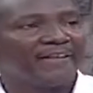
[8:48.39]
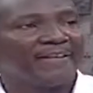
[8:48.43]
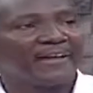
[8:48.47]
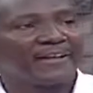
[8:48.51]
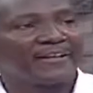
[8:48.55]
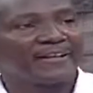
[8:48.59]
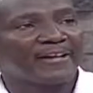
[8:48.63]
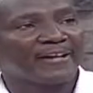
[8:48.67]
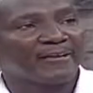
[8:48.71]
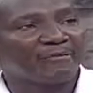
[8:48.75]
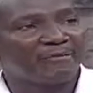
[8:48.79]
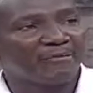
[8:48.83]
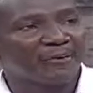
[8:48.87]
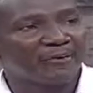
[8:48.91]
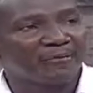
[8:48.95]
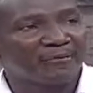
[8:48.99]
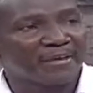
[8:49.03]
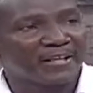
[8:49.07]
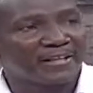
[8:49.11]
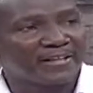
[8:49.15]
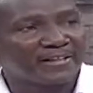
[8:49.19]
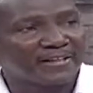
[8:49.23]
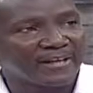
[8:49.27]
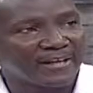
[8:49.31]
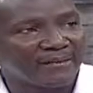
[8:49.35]
That animal,
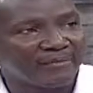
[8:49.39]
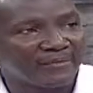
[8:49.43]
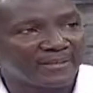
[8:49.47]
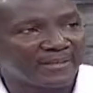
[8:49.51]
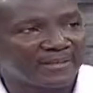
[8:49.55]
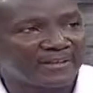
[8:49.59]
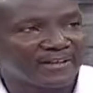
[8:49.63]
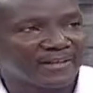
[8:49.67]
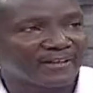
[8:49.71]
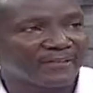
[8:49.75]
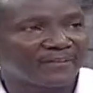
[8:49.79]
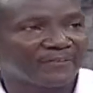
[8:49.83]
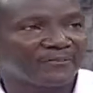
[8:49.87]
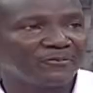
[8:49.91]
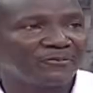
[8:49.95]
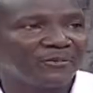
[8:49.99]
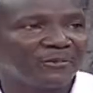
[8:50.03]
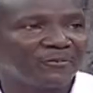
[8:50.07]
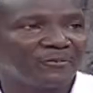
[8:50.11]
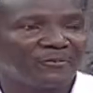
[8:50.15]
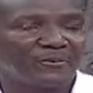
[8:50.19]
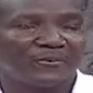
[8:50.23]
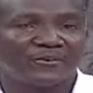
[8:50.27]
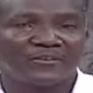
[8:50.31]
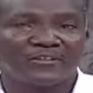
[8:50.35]
by the time it gets to
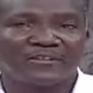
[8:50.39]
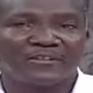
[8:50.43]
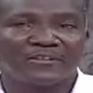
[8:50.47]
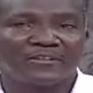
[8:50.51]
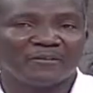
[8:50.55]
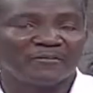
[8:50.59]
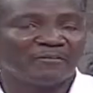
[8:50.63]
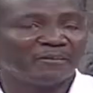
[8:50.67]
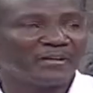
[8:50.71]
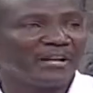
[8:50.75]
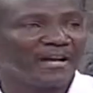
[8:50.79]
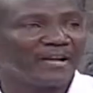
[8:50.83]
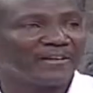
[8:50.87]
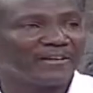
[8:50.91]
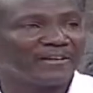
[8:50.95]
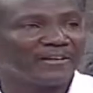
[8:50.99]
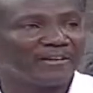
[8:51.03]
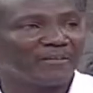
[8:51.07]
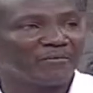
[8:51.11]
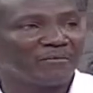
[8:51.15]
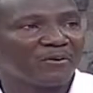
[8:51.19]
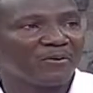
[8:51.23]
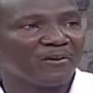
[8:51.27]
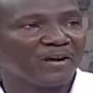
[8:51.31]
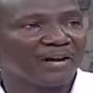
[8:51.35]
the processing plant,
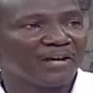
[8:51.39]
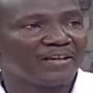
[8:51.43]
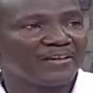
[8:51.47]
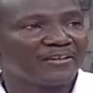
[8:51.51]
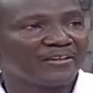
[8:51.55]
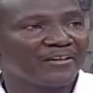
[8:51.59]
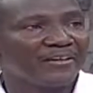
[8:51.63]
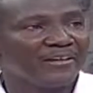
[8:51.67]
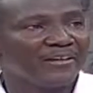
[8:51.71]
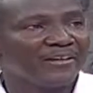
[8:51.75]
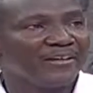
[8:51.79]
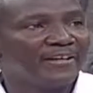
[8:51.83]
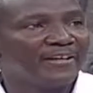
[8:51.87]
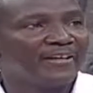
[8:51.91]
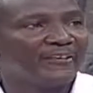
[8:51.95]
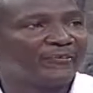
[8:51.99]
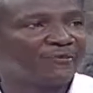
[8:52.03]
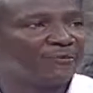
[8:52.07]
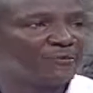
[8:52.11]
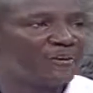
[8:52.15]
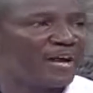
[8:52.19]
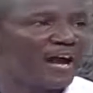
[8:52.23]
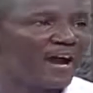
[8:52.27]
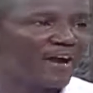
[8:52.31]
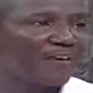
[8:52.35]
number one, it
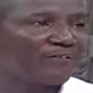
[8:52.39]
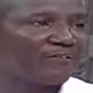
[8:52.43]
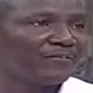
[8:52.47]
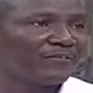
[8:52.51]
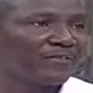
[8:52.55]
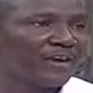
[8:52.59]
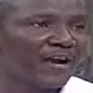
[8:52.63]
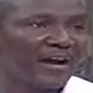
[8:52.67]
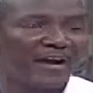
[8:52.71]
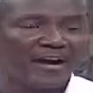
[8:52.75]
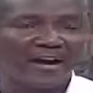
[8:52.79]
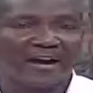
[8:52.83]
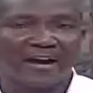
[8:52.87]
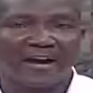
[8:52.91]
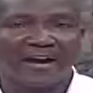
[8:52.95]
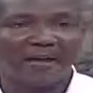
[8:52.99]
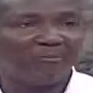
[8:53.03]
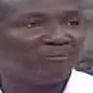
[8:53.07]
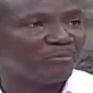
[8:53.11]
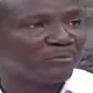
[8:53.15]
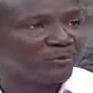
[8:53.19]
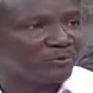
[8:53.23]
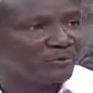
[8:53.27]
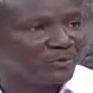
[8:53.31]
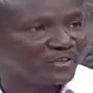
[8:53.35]
could have a
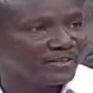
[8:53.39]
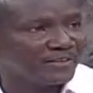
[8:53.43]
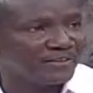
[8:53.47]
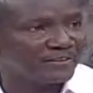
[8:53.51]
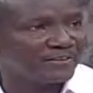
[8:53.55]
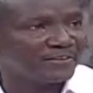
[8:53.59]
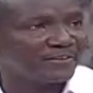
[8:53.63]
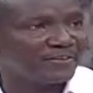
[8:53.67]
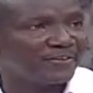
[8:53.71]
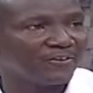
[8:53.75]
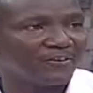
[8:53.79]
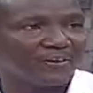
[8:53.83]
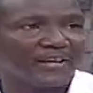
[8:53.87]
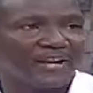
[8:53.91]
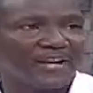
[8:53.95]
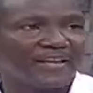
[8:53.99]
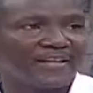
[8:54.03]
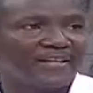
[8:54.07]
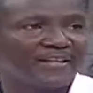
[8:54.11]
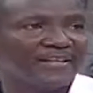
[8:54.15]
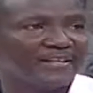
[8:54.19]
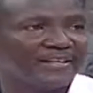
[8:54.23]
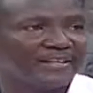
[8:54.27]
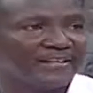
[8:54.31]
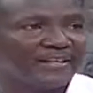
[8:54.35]
bruise or
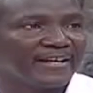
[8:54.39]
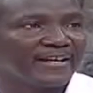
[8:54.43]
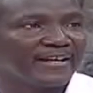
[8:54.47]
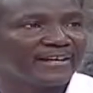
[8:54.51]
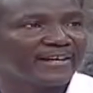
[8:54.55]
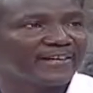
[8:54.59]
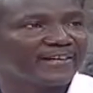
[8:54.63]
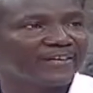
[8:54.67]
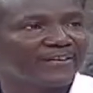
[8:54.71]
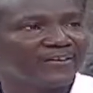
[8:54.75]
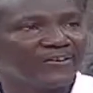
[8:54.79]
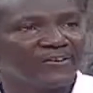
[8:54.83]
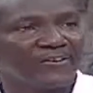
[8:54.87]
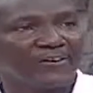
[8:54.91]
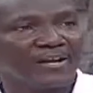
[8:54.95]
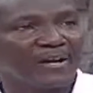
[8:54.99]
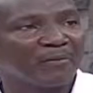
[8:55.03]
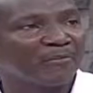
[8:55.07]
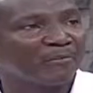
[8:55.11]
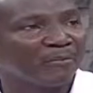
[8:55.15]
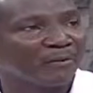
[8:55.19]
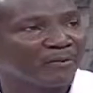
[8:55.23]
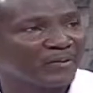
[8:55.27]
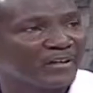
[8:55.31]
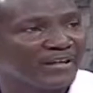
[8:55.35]
an injury or a
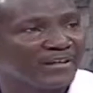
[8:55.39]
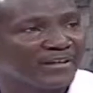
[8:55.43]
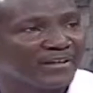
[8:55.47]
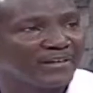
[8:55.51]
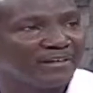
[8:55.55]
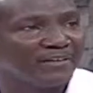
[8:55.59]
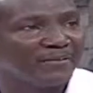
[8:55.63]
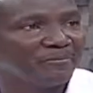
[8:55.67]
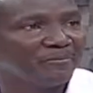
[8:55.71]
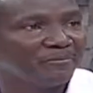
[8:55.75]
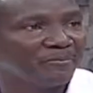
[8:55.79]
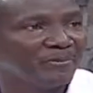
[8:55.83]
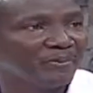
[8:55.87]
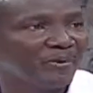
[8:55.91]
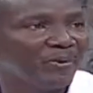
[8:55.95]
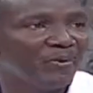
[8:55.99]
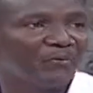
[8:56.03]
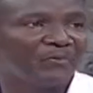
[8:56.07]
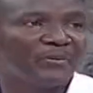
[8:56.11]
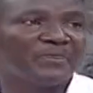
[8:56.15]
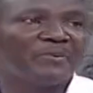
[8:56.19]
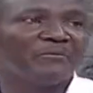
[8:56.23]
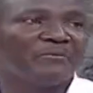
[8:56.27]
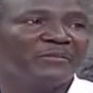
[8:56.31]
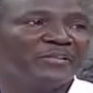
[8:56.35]
broken limb,
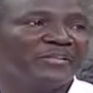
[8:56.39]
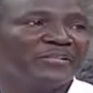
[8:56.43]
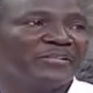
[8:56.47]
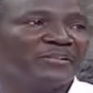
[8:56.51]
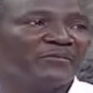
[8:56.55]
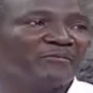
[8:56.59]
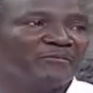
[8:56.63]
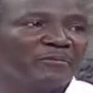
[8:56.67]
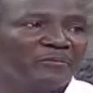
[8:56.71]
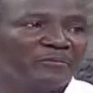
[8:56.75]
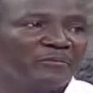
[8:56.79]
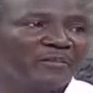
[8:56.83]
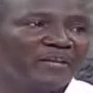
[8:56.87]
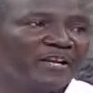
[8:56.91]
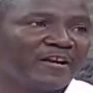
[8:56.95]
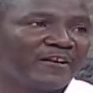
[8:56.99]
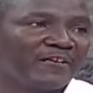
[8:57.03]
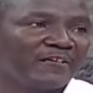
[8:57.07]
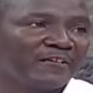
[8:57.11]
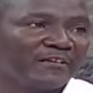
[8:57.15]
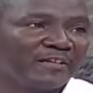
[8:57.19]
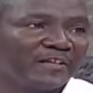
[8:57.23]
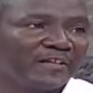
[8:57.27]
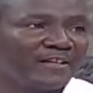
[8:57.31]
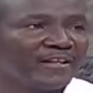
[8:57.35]
which means it will be
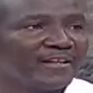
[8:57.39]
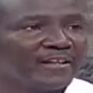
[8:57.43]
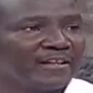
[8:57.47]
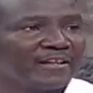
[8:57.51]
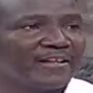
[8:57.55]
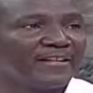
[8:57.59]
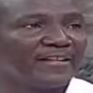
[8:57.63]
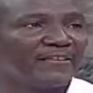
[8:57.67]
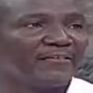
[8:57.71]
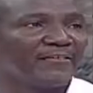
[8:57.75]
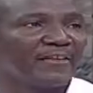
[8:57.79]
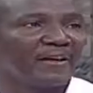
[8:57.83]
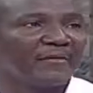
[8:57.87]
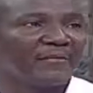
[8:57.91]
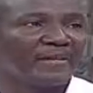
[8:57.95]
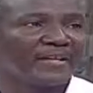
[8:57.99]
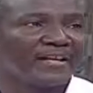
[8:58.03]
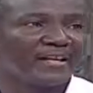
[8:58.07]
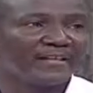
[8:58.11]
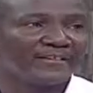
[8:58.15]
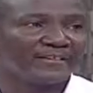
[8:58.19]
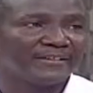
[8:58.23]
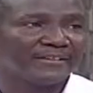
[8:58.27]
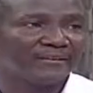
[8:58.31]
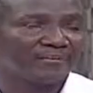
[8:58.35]
downgraded and the farmer
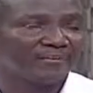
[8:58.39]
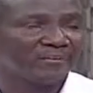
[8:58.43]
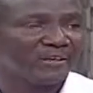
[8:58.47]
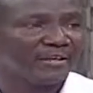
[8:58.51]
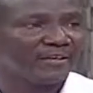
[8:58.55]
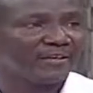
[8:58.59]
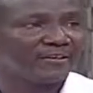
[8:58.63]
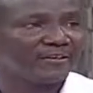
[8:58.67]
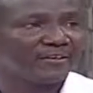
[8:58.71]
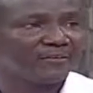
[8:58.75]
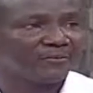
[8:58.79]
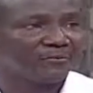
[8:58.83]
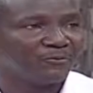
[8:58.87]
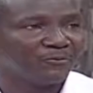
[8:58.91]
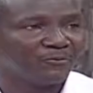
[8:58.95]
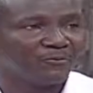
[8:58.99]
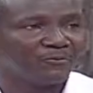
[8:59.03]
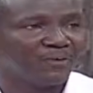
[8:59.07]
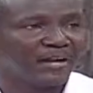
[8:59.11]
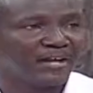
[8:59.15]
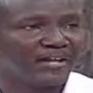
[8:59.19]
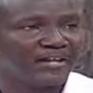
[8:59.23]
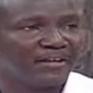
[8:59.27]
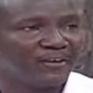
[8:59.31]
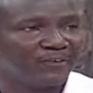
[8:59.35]
doesn't make good
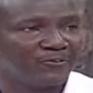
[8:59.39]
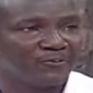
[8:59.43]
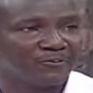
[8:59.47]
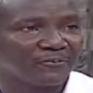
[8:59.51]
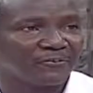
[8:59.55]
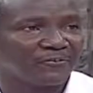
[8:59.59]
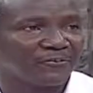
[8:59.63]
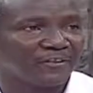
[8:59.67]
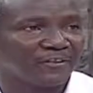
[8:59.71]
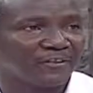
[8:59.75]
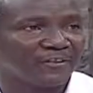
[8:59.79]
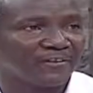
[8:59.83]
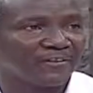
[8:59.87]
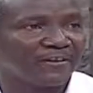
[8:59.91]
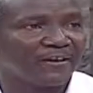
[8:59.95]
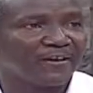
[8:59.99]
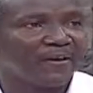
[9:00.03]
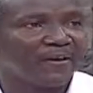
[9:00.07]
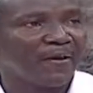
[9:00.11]
money out of it.